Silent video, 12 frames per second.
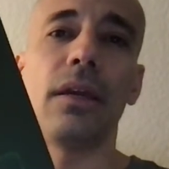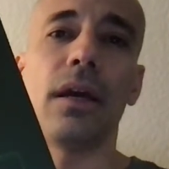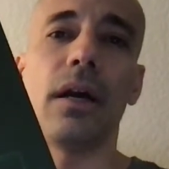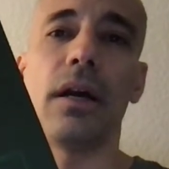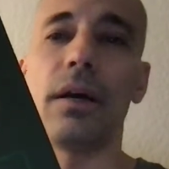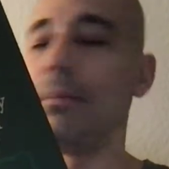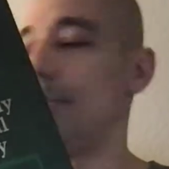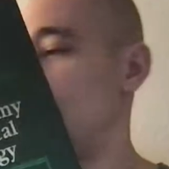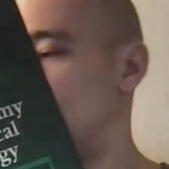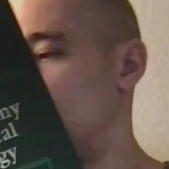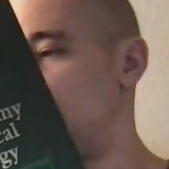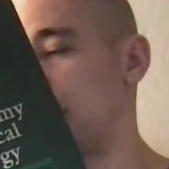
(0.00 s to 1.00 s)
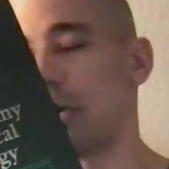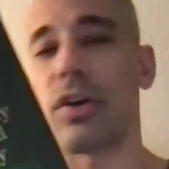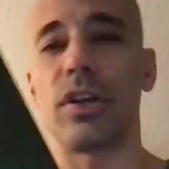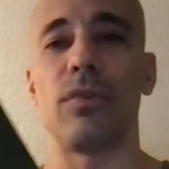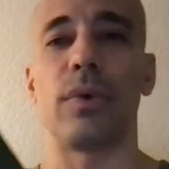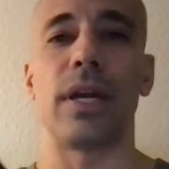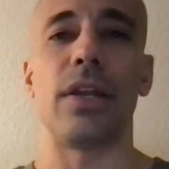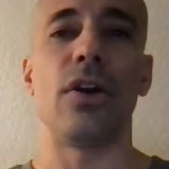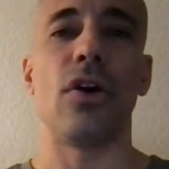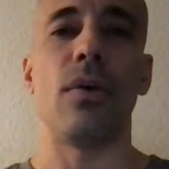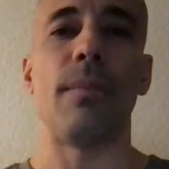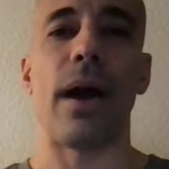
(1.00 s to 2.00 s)
the majority of what I
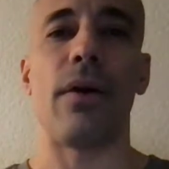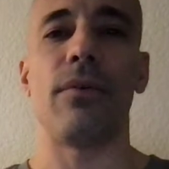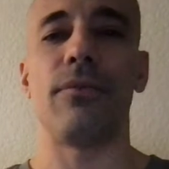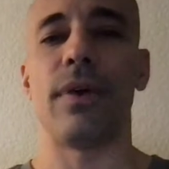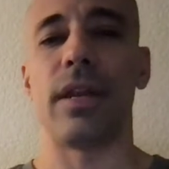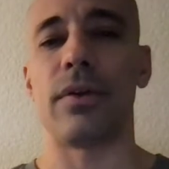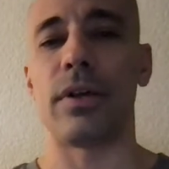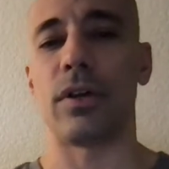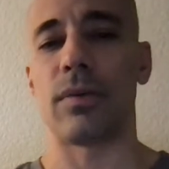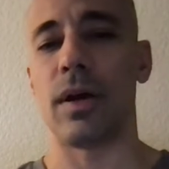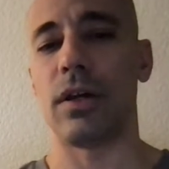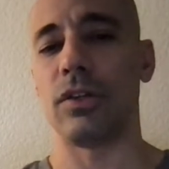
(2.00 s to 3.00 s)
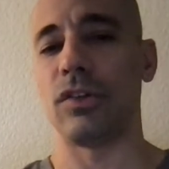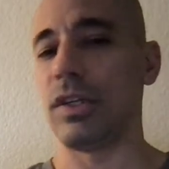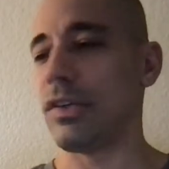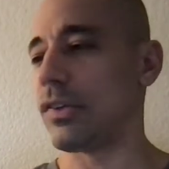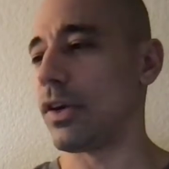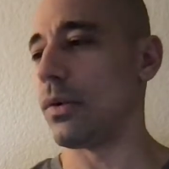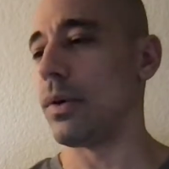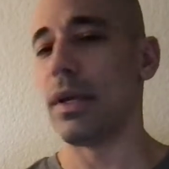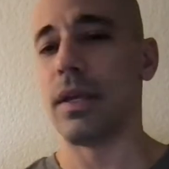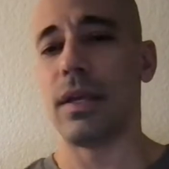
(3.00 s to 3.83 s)
know about veterinary neurology. So